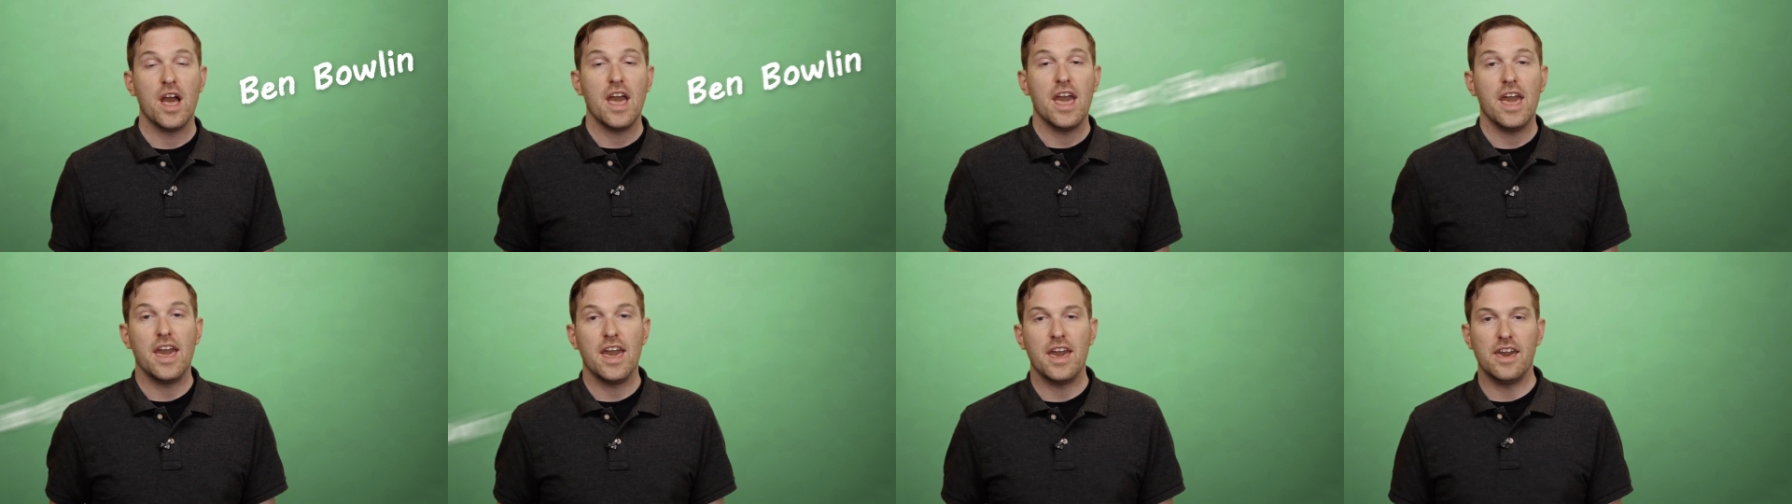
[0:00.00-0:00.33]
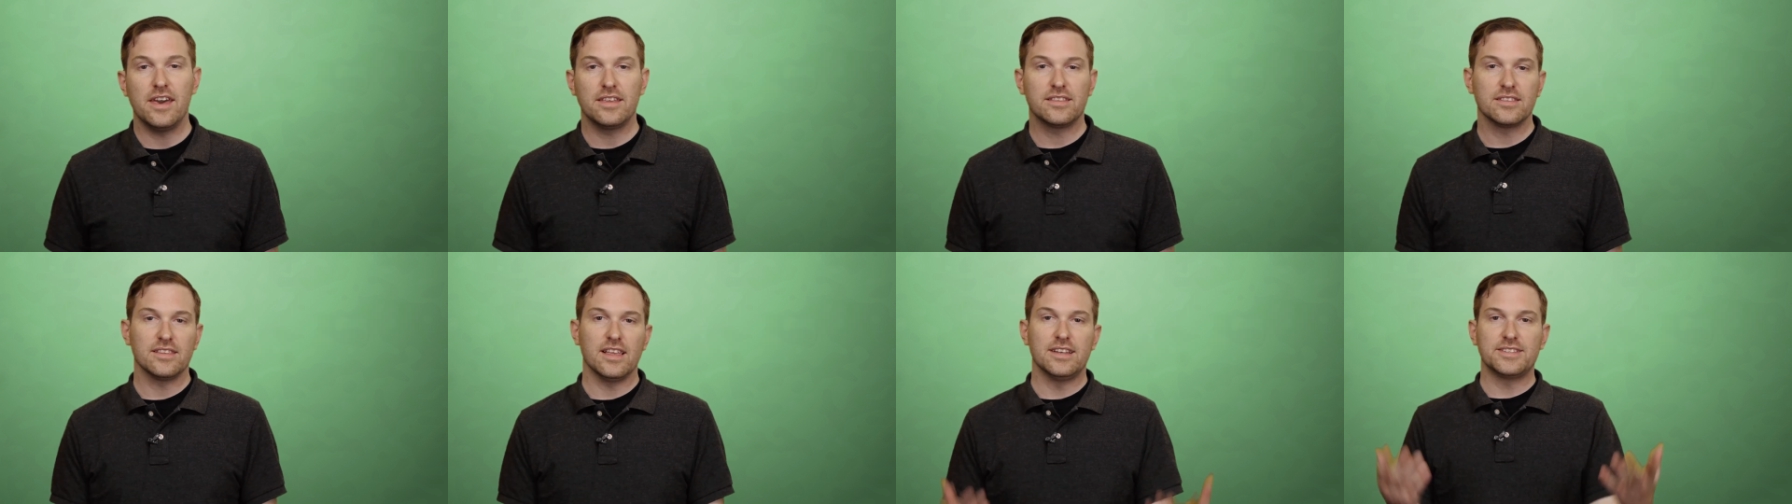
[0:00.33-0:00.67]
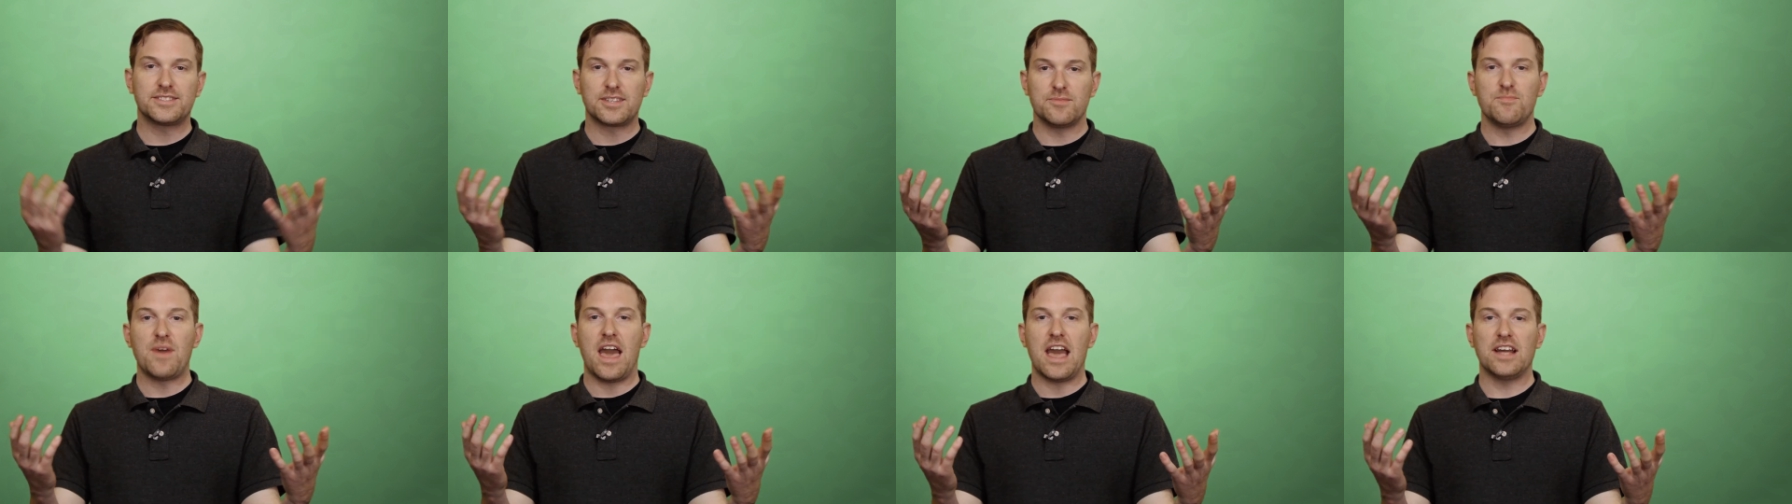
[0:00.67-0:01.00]
and let's
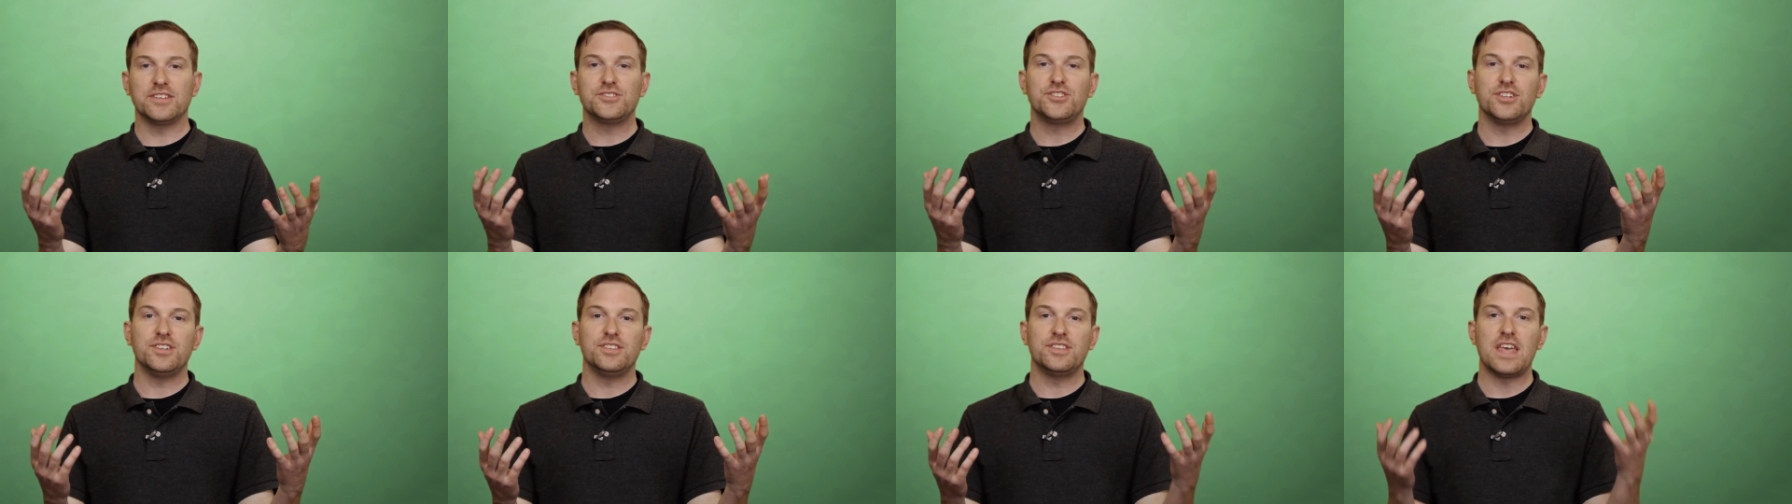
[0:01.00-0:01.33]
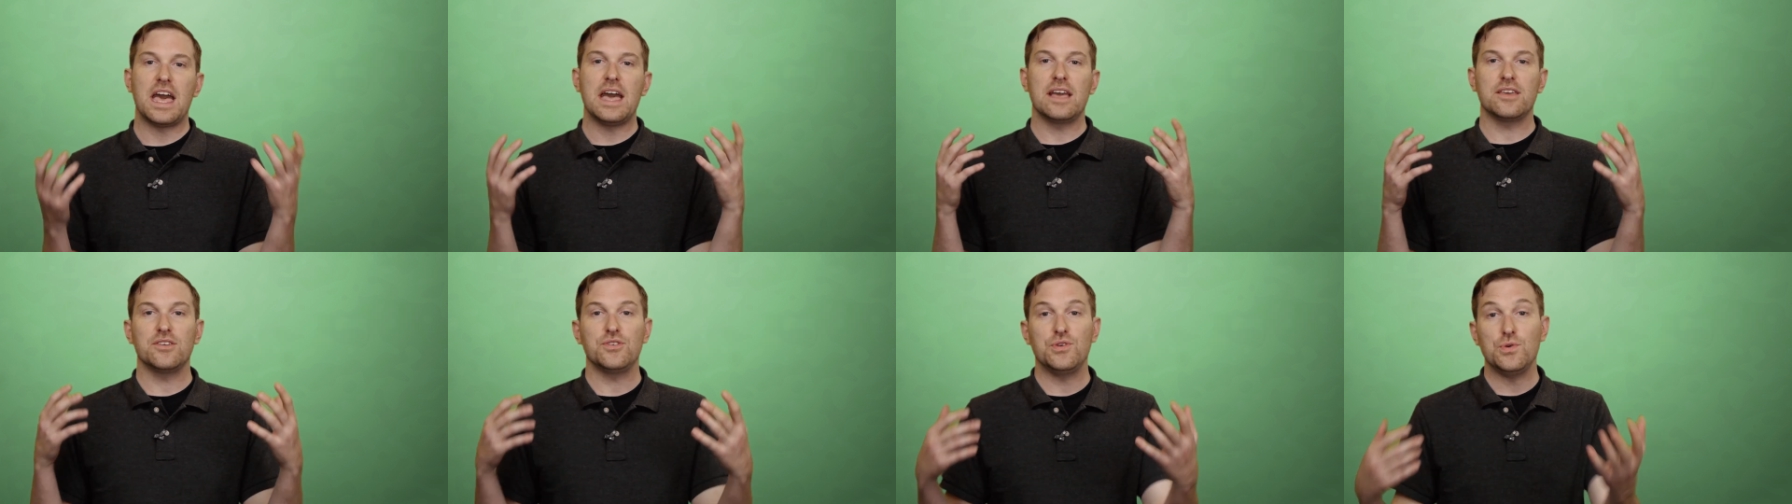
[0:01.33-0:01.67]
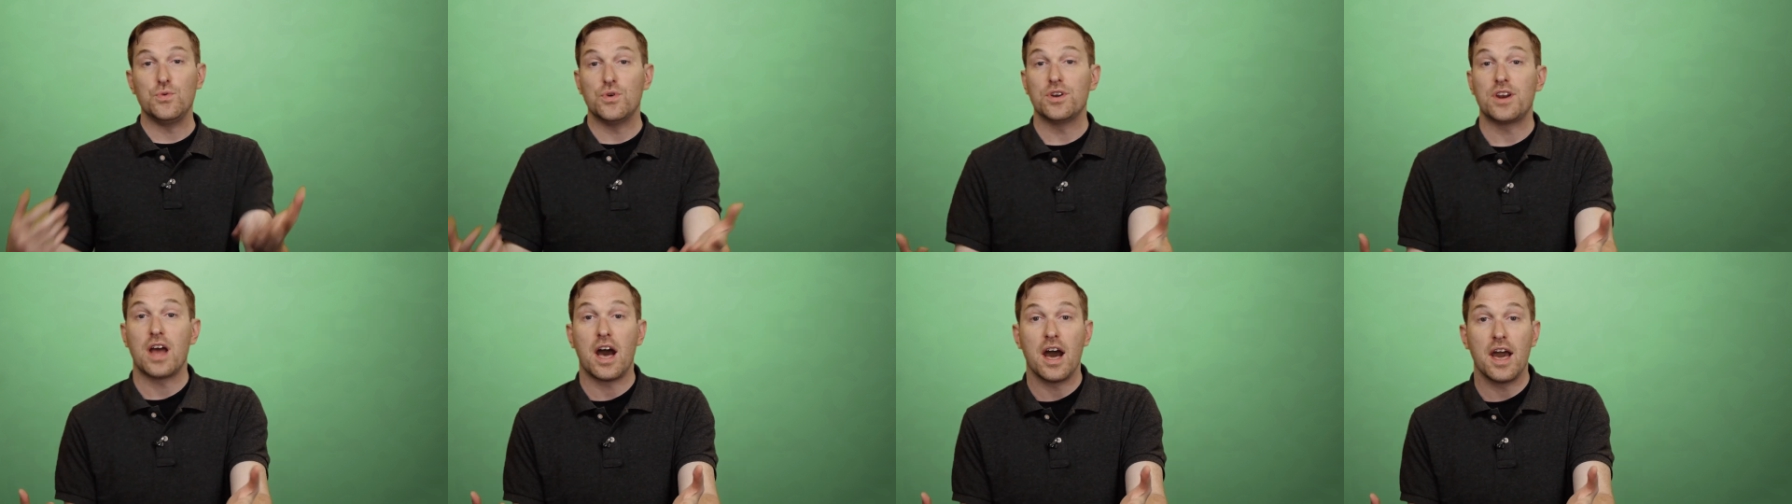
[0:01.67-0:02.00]
imagine that
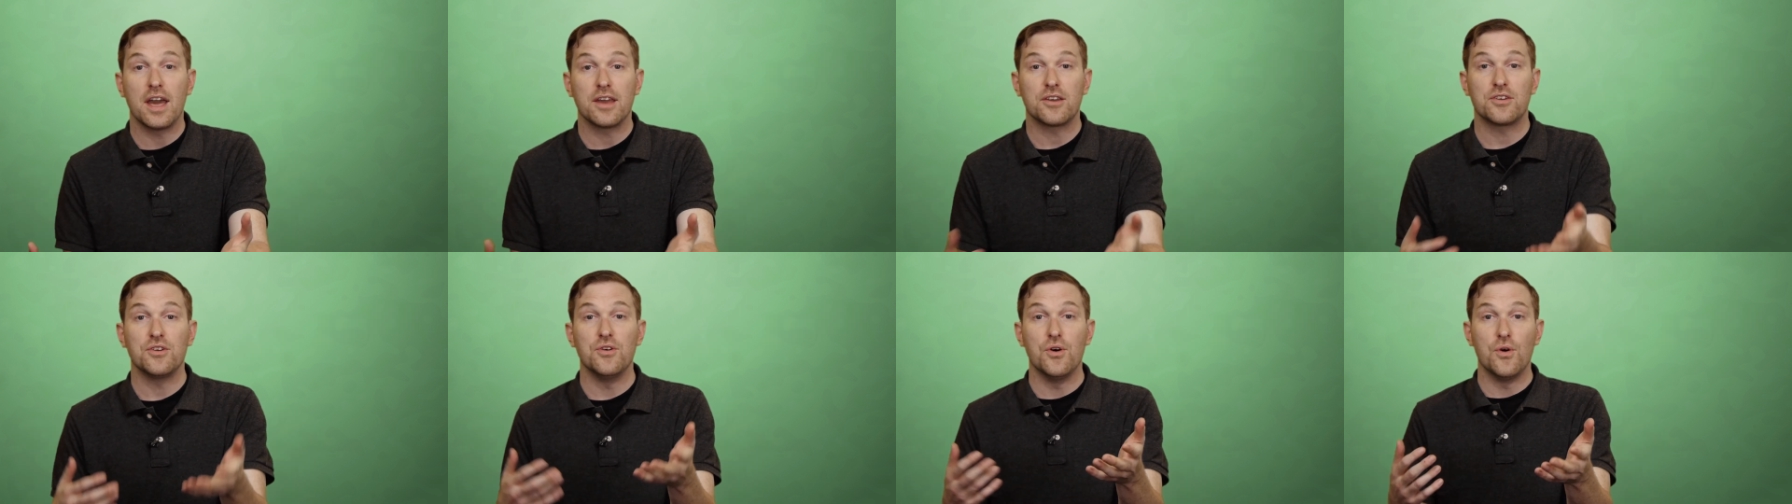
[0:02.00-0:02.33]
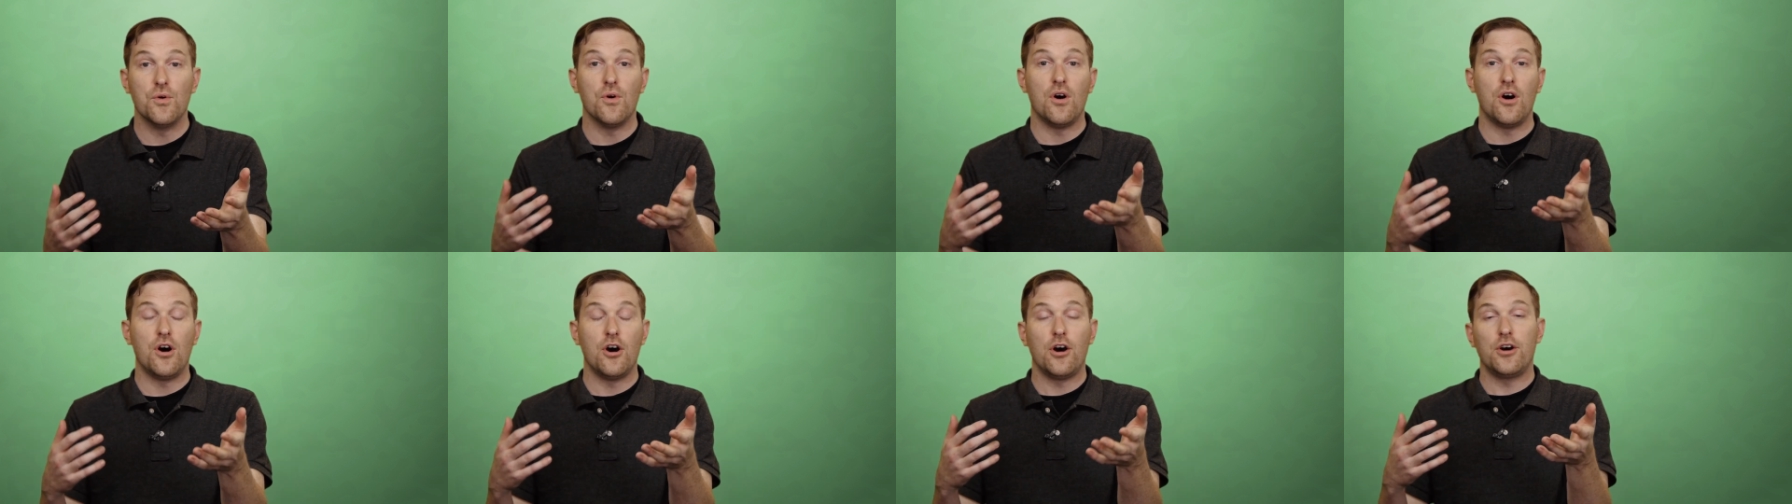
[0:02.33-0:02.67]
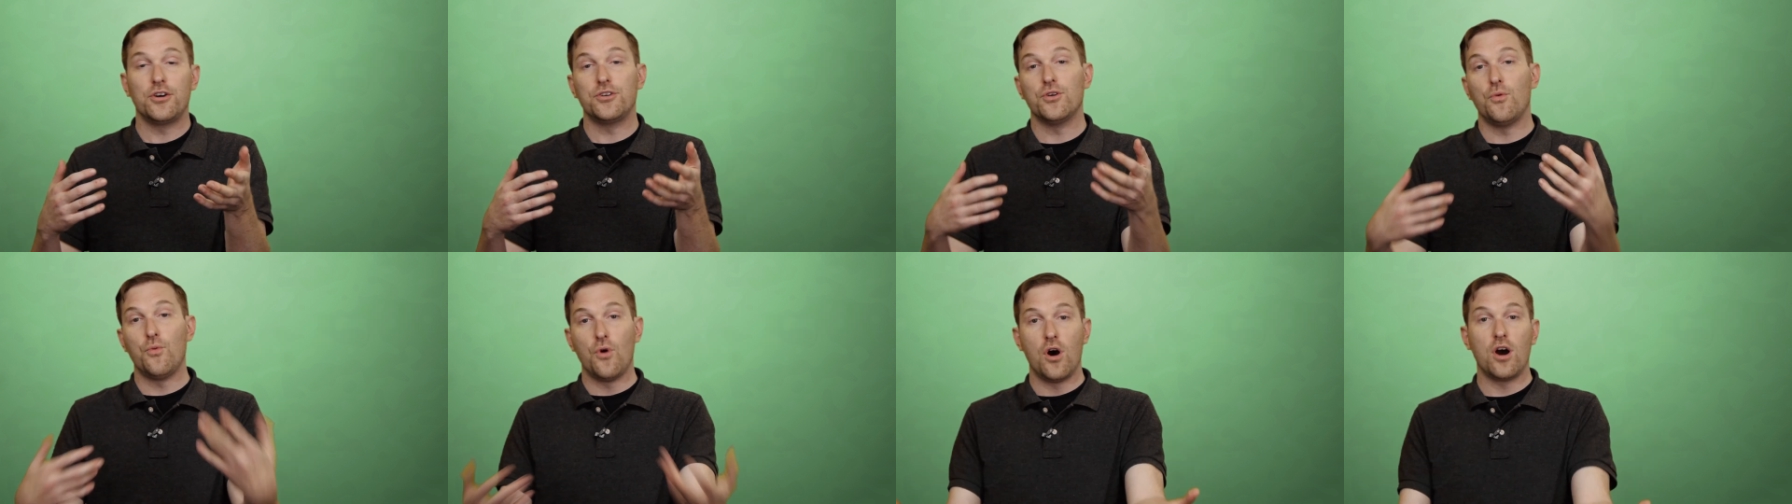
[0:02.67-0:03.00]
you and I go on
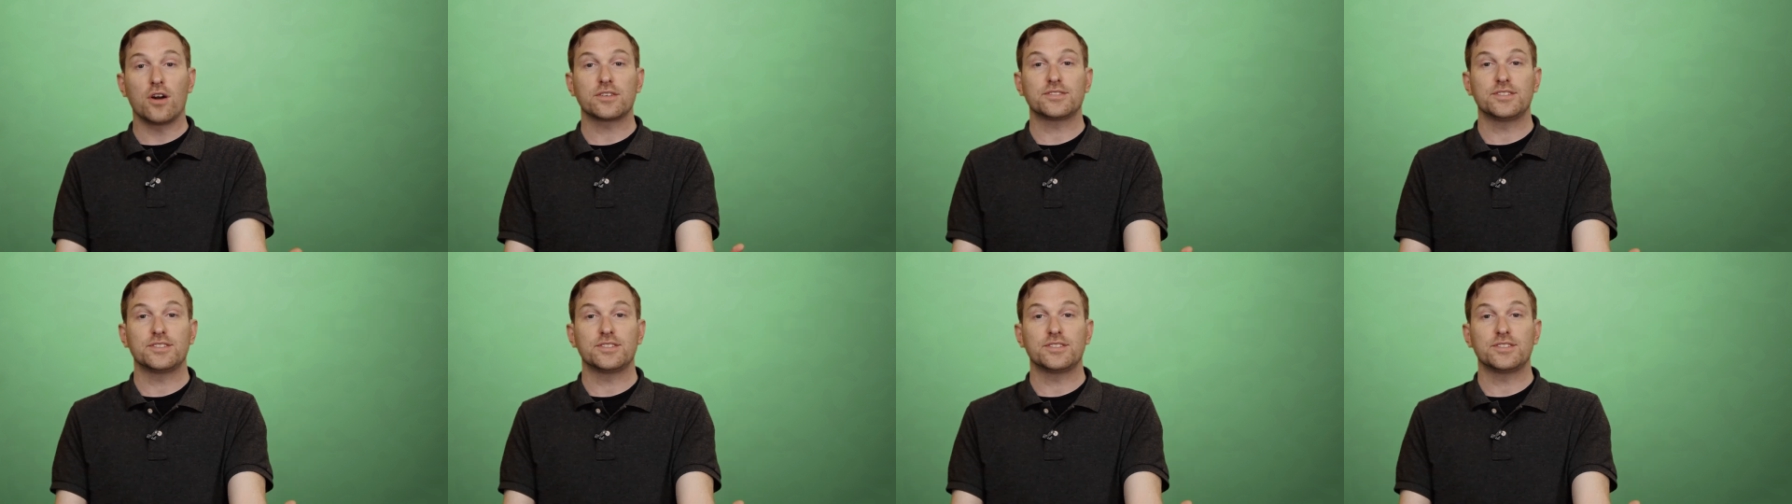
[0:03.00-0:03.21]
a walk